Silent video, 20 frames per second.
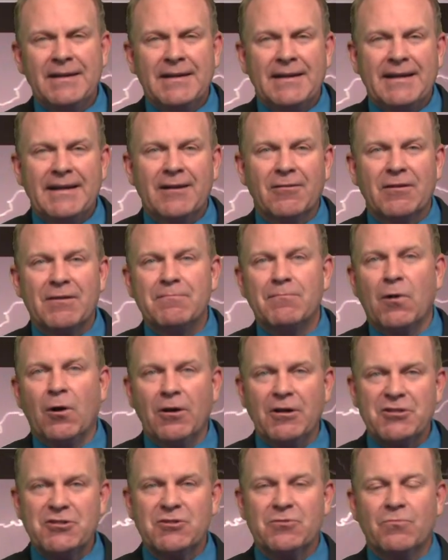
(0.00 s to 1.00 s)
Here in
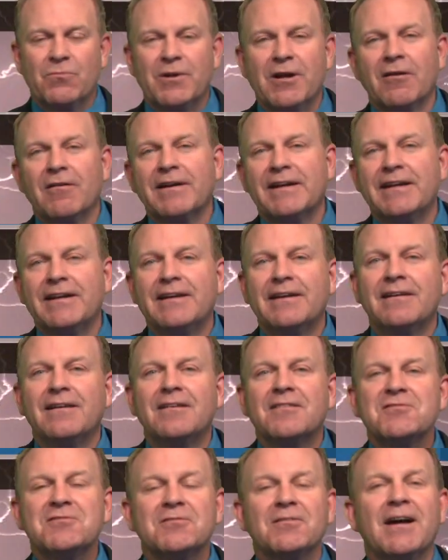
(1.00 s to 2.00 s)
March, we are getting
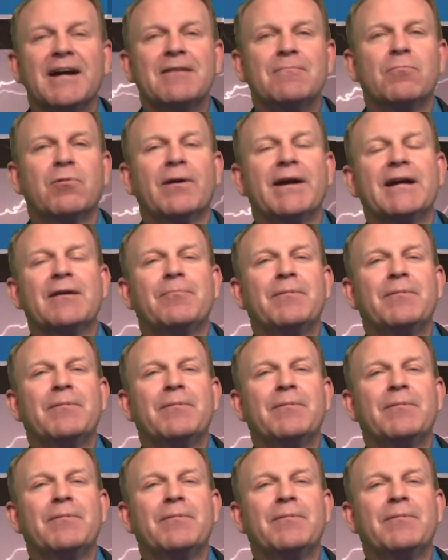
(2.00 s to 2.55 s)
a slight break.